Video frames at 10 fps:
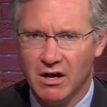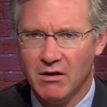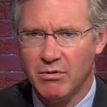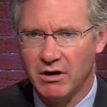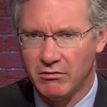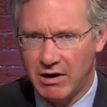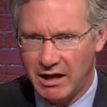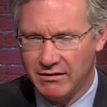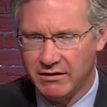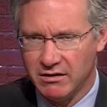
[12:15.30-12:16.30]
But
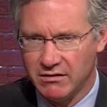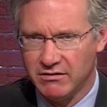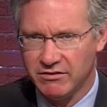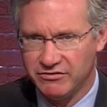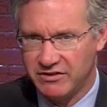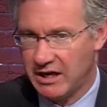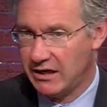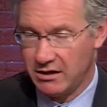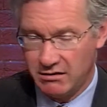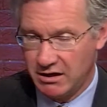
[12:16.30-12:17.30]
around the
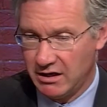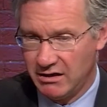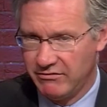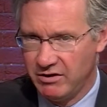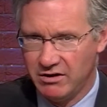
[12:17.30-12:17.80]
state and even